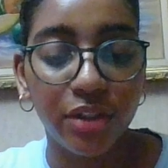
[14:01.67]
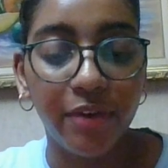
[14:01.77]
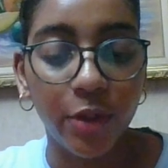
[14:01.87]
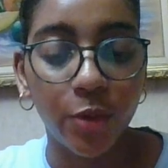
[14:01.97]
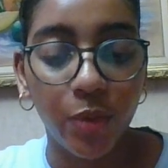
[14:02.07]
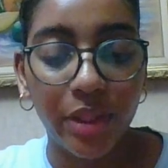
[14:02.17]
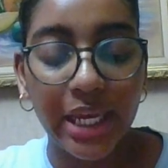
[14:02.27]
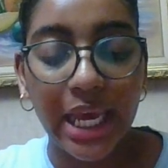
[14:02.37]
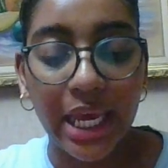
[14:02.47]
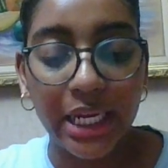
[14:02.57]
felt with the
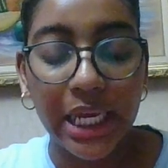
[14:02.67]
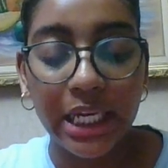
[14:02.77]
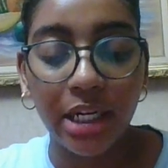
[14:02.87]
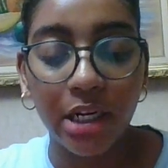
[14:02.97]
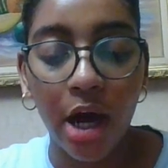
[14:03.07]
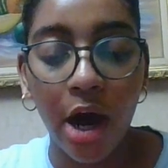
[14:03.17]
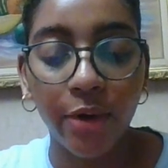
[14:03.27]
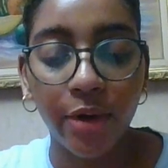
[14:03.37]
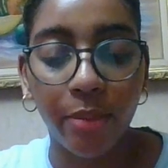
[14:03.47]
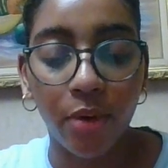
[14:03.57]
hand, and an
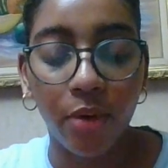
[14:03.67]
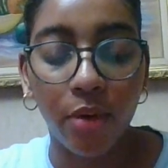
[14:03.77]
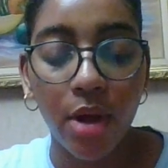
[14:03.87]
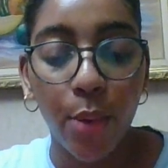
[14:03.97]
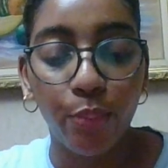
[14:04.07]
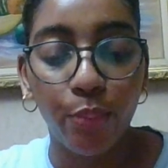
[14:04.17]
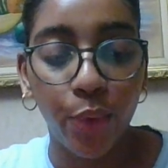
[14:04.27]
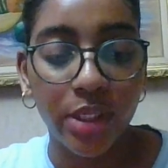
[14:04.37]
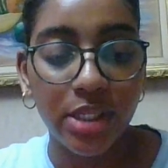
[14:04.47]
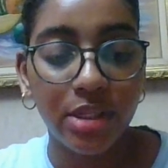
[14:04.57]
audible
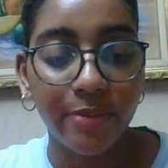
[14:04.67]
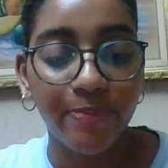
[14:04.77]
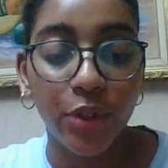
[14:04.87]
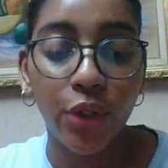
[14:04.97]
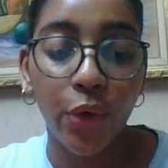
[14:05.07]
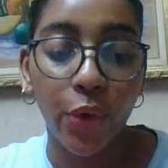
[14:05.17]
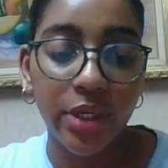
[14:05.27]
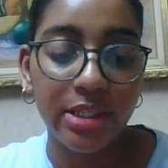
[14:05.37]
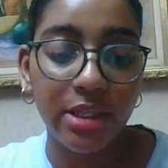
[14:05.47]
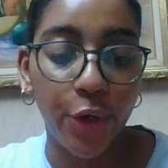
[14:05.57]
bruit,
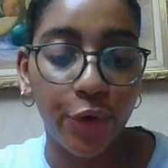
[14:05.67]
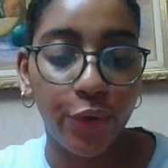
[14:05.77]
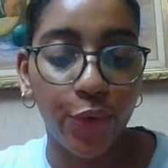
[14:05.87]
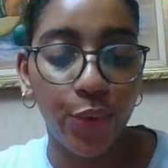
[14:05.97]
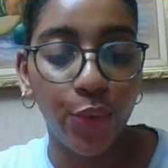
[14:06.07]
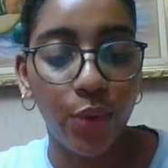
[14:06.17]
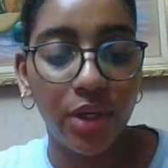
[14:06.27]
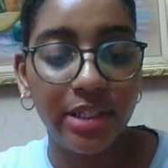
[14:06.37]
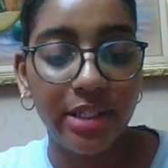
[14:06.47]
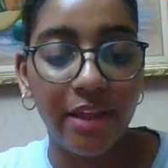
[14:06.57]
noise heard through
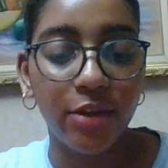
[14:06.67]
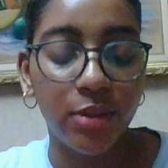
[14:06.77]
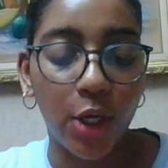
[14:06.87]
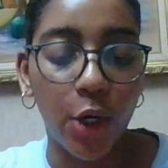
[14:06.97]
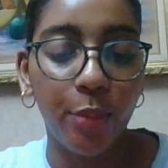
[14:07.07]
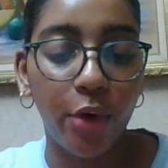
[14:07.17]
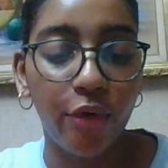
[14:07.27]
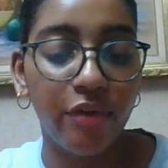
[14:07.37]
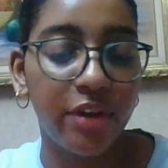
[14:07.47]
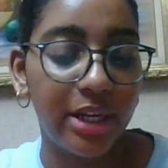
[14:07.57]
a stethoscope
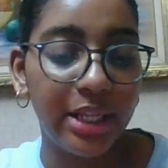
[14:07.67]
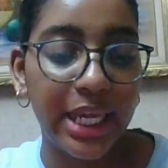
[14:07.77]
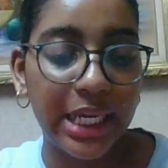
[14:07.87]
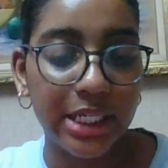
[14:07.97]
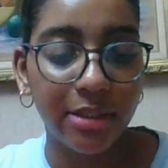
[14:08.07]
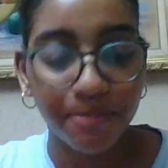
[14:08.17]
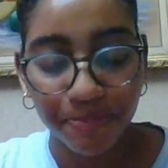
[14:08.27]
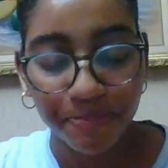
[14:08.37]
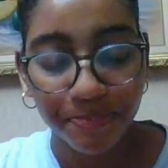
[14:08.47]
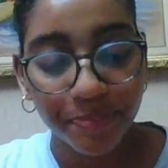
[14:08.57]
over the gland.
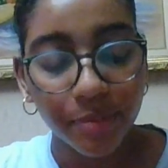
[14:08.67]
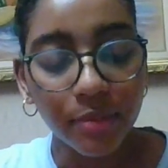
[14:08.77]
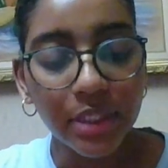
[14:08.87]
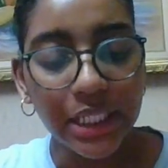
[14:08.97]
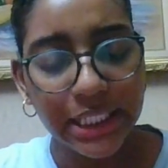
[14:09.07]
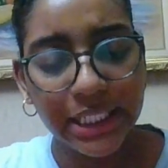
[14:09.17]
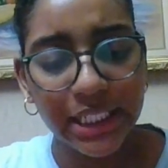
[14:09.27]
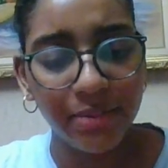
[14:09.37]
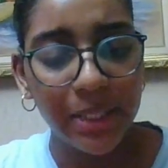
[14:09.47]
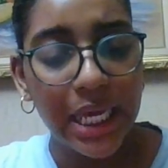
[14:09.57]

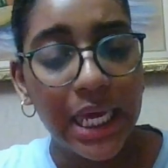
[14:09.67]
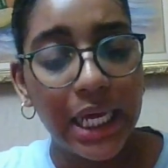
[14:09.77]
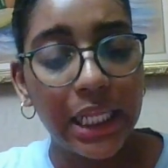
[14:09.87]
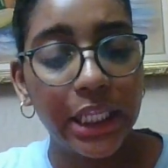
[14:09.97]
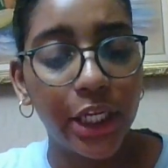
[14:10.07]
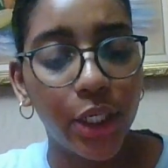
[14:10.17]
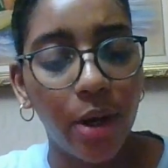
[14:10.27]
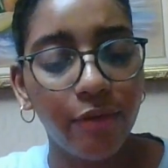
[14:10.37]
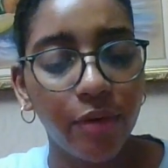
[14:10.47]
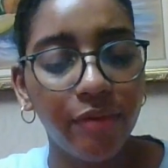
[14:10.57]
D. A letter
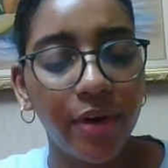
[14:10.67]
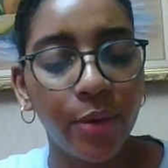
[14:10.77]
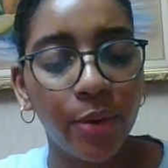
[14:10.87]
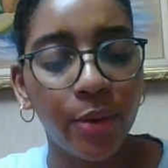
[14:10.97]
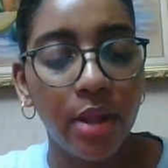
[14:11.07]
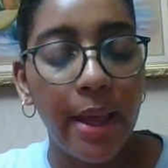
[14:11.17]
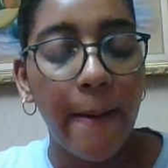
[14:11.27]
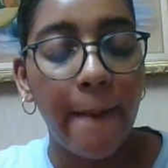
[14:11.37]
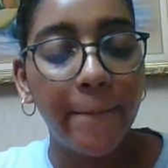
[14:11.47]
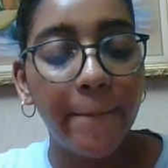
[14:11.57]
of referral.
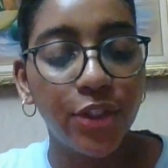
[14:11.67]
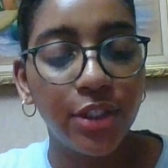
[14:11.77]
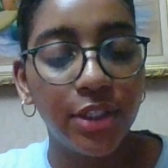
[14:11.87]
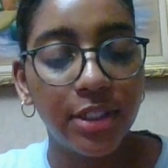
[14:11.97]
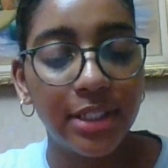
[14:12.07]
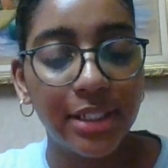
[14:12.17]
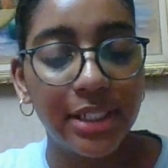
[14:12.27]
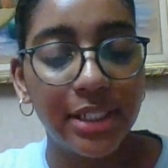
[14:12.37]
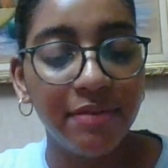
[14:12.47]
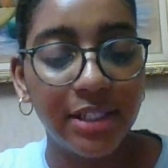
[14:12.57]
Mrs.
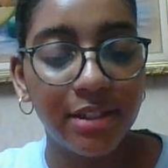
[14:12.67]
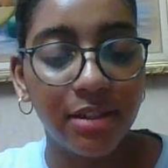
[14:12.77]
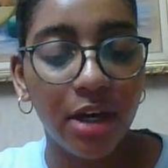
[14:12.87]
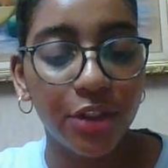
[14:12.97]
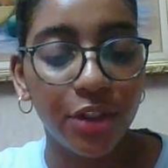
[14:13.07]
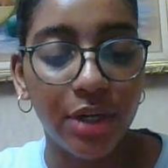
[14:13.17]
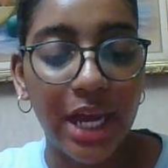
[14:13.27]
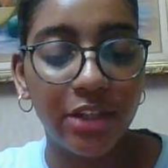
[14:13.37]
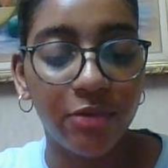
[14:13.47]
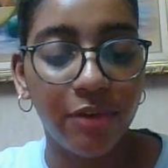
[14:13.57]
Davis's doctor
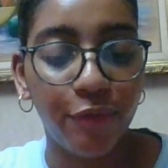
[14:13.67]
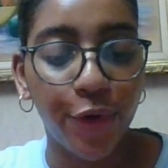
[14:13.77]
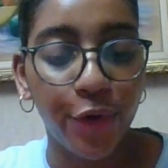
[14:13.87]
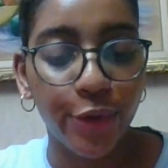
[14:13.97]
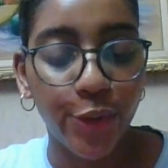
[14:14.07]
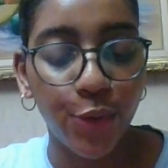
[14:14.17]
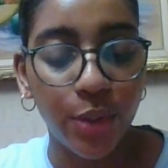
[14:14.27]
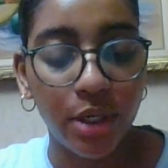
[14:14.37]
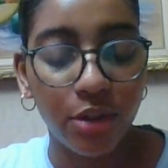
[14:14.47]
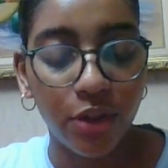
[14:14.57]
has referred her to
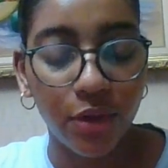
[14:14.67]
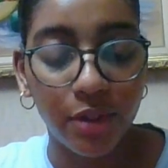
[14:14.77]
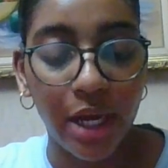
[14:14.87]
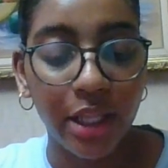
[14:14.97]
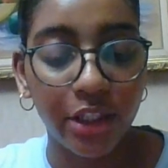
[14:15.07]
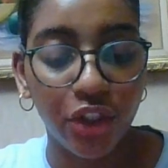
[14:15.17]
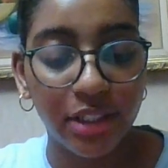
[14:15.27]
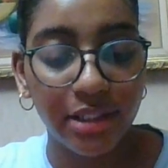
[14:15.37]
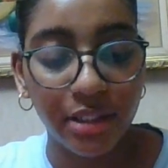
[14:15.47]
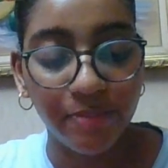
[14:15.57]
an
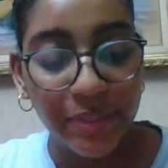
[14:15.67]
endocrinologist.